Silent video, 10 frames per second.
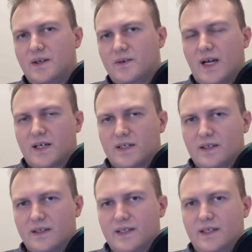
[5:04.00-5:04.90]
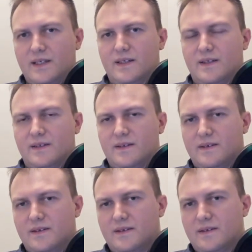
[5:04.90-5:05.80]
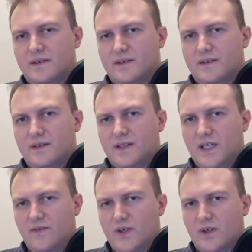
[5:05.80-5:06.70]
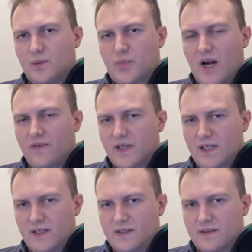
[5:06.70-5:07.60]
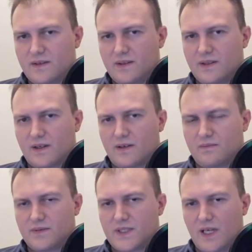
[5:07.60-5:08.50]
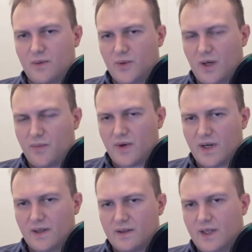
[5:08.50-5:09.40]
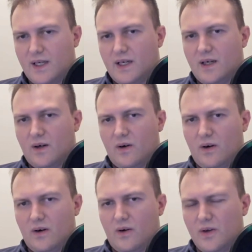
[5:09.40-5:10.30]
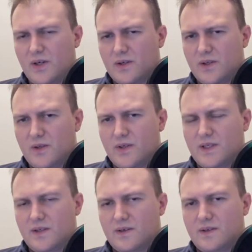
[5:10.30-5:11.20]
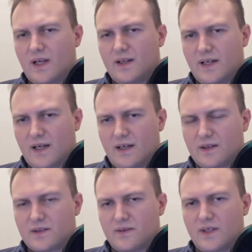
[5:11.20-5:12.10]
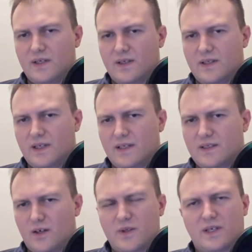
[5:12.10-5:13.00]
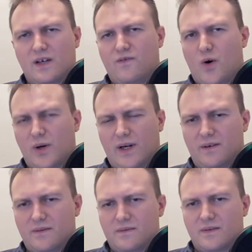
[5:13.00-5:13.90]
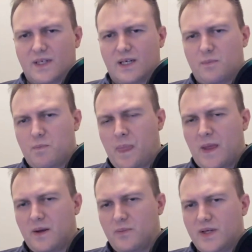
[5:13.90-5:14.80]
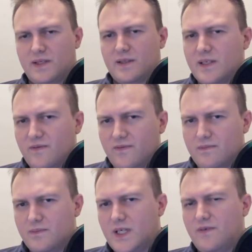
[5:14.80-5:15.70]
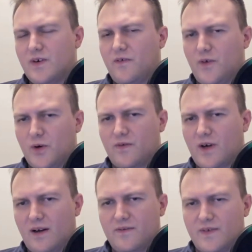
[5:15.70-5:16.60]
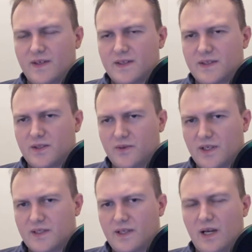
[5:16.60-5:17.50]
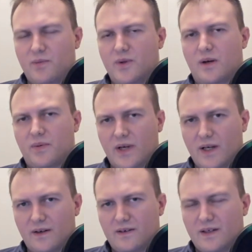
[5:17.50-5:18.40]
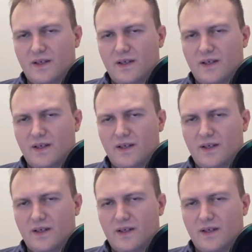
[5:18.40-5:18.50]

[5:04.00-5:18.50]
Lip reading: don't actually give your private keys to the stake pool operator. all you're doing is you're delegating. So it's almost like voting. Okay, you basically give your vote of confidence to a stake pool operator,